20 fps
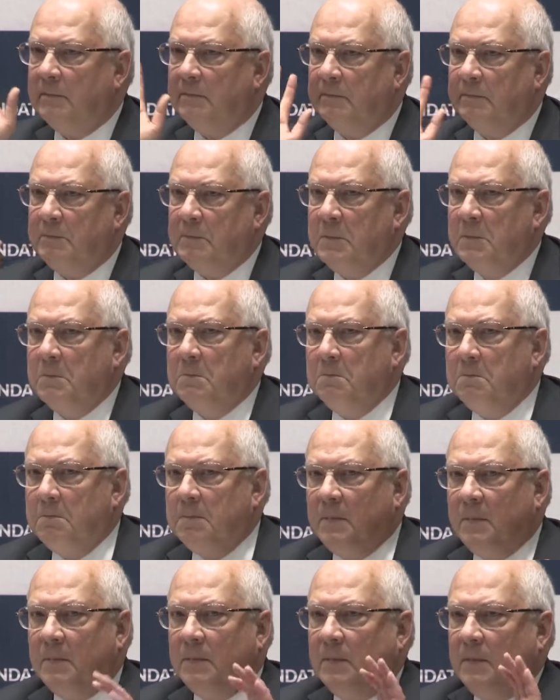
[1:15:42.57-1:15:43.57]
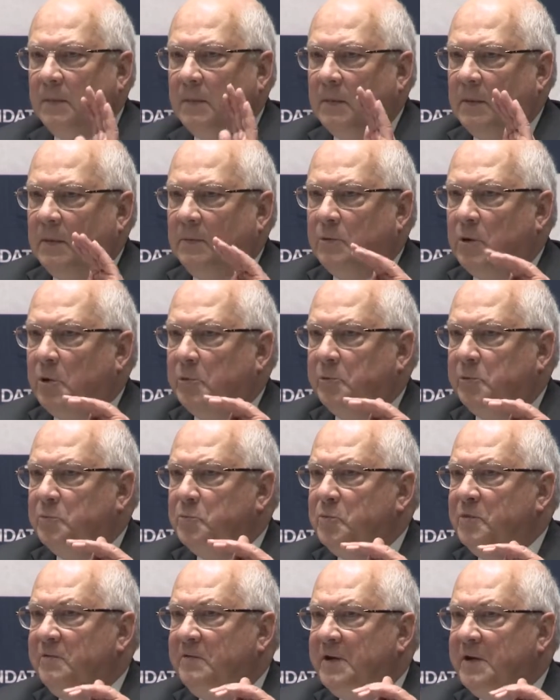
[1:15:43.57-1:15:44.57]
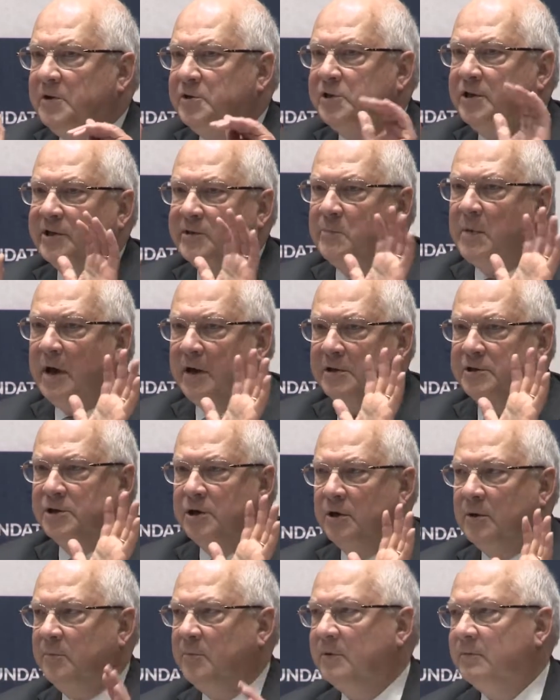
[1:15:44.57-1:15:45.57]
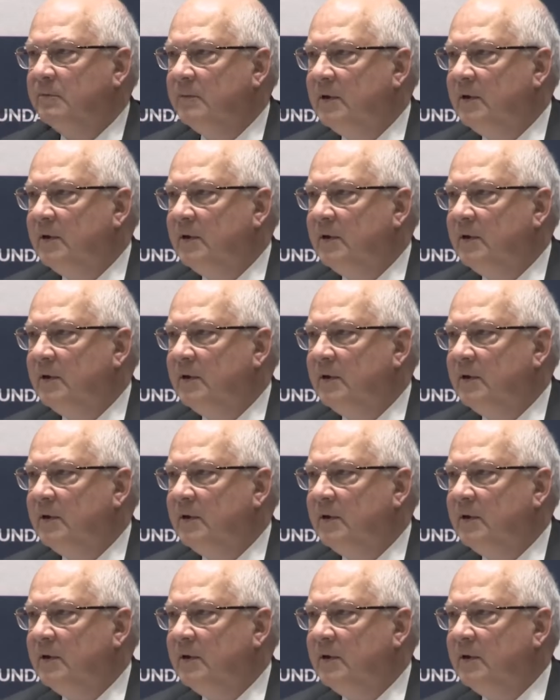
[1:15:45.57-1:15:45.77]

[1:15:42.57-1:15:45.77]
I'm not moving, just my job.